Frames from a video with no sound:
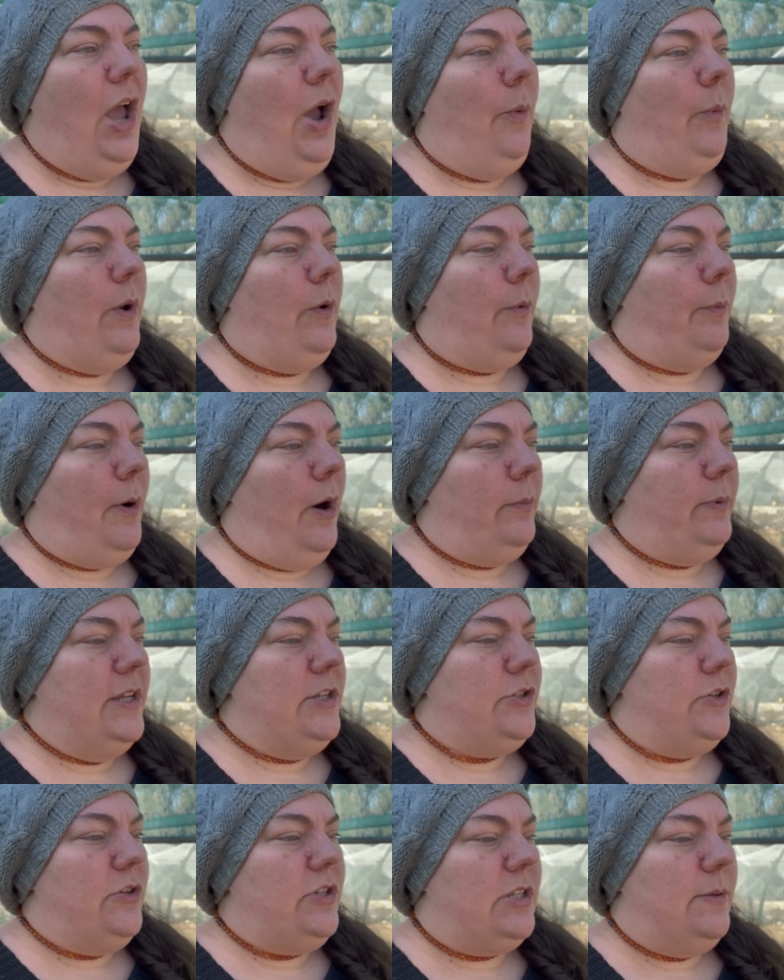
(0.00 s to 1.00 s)
We will probably
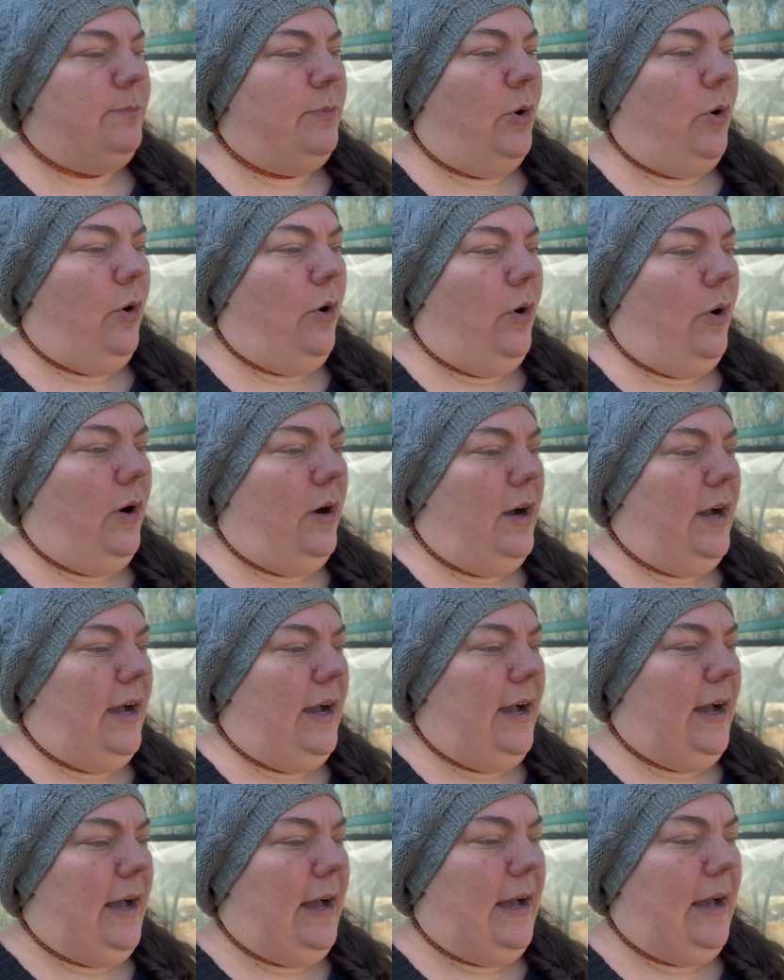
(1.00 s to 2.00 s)
do some more
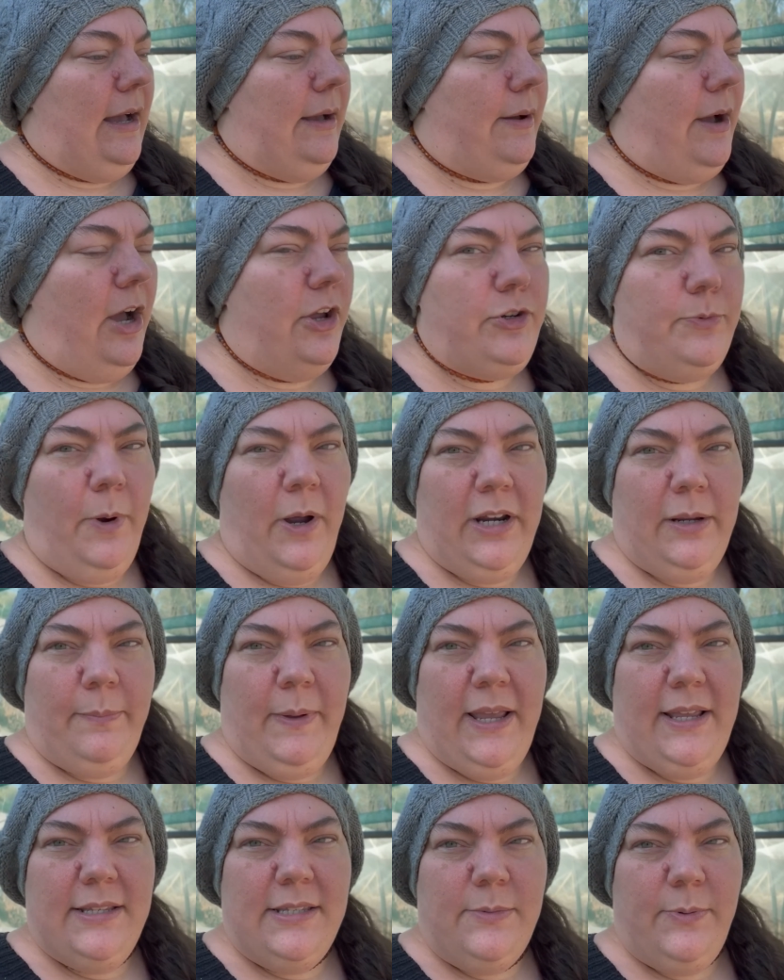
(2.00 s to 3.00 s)
hydroponic
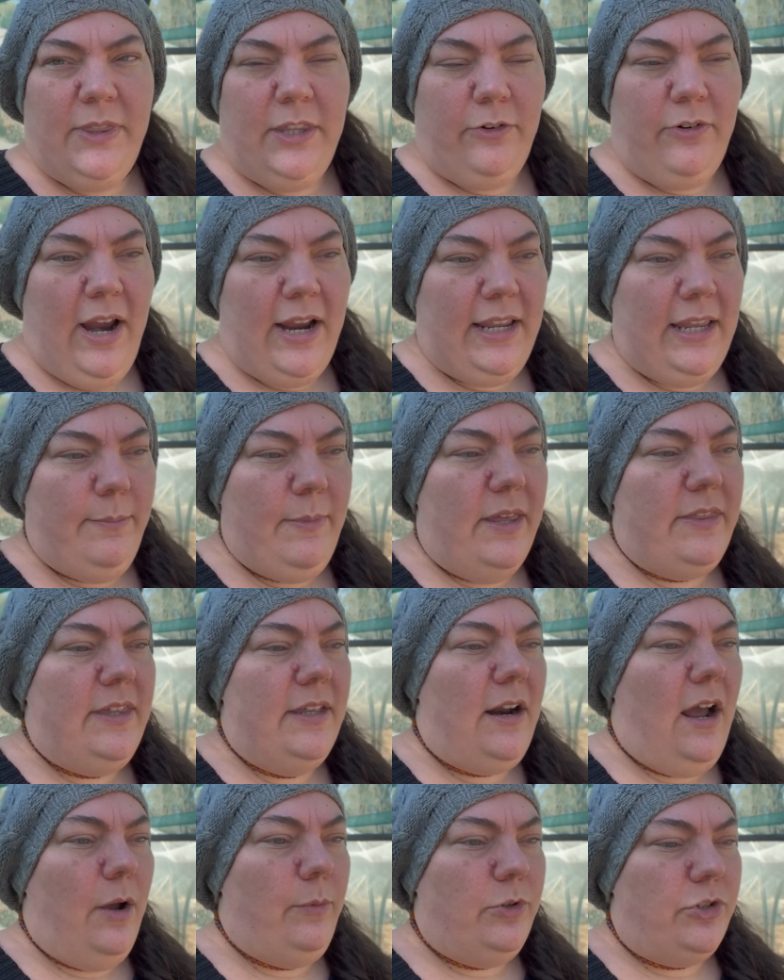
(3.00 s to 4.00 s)
beds with the Kratky
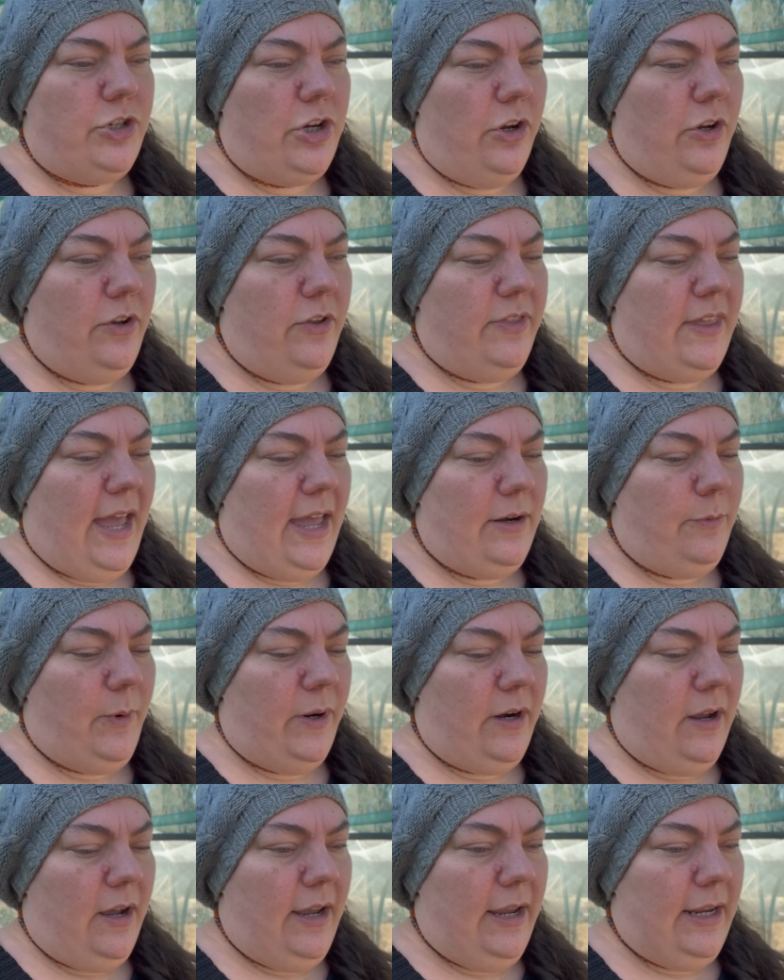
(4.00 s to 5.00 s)
method. I will show you that
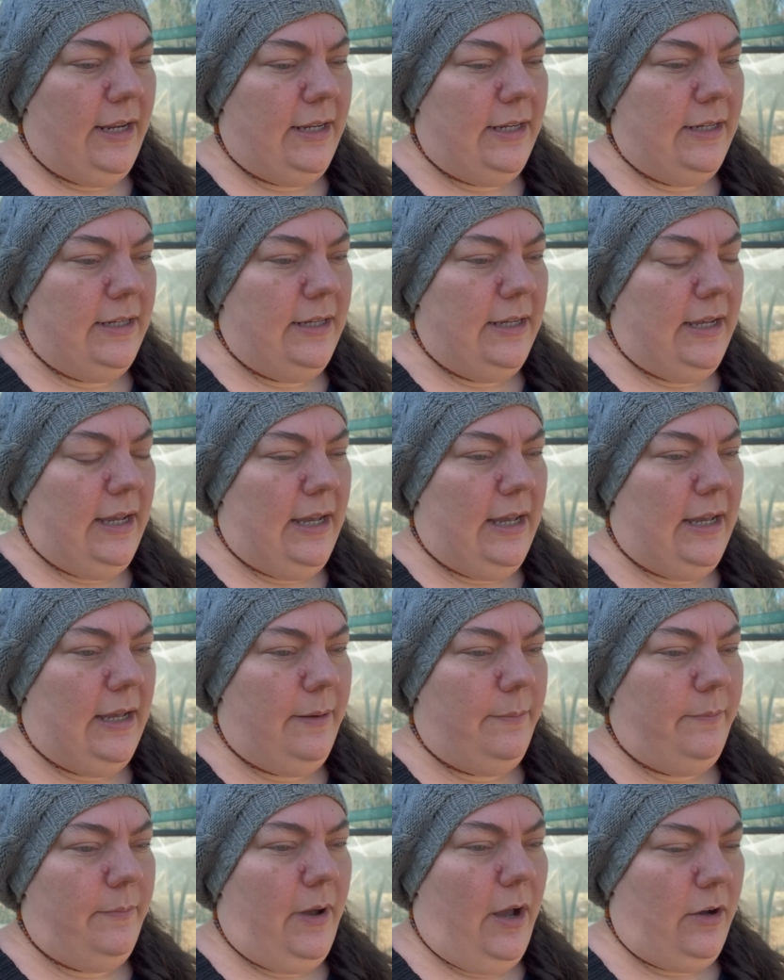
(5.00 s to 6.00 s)
when
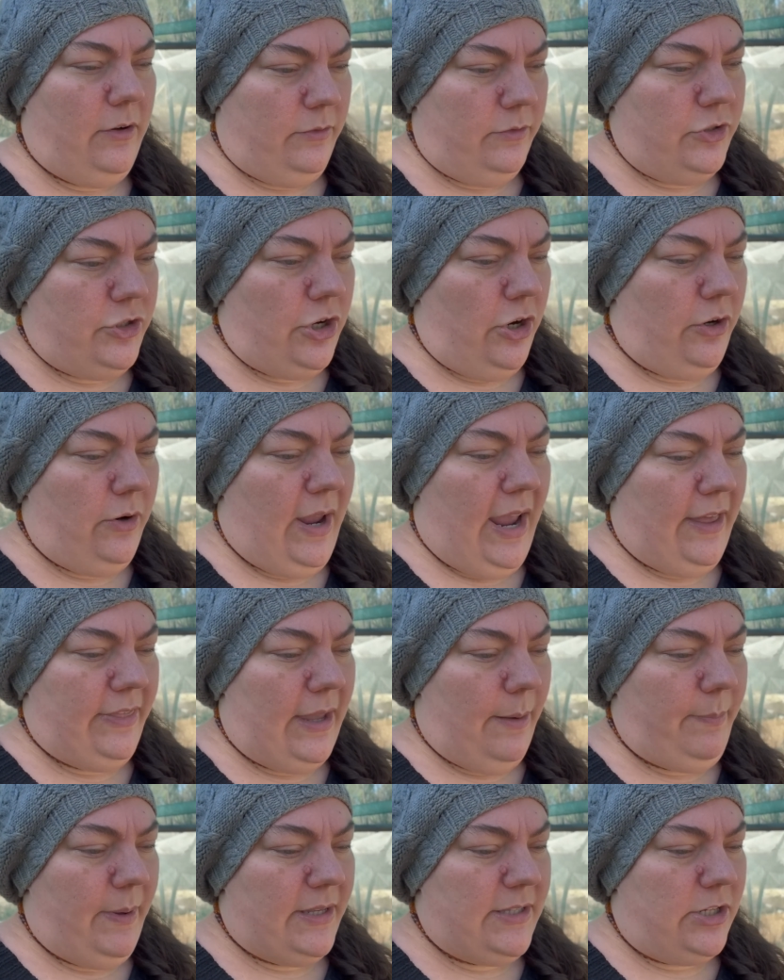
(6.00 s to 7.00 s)
I'll show you how
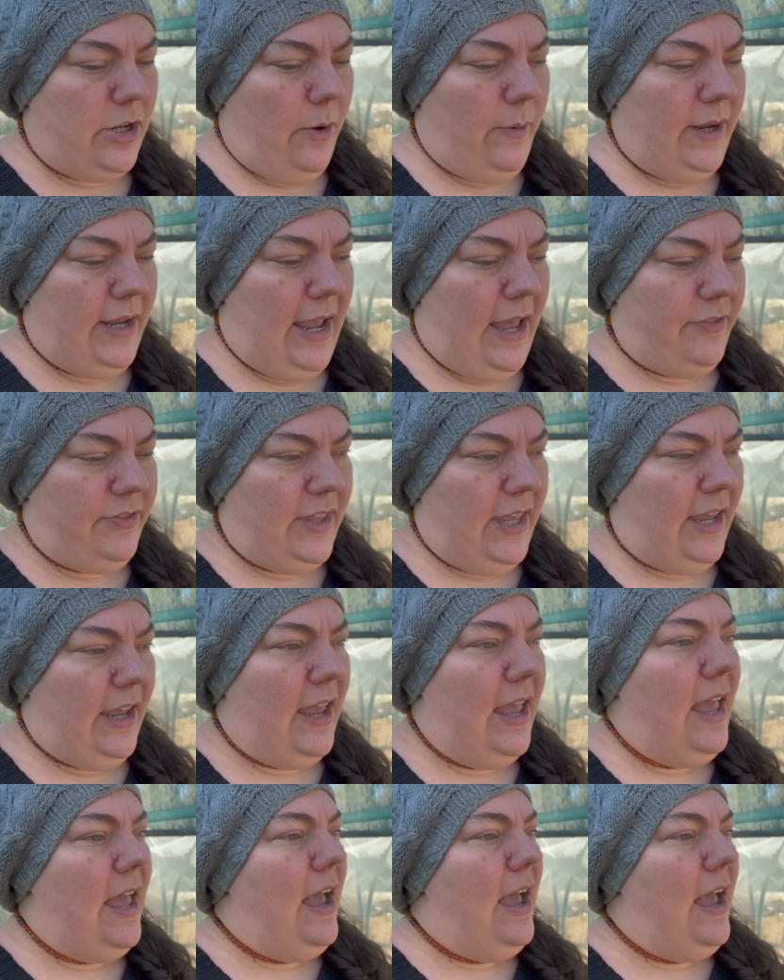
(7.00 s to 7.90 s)
that bed's going out there.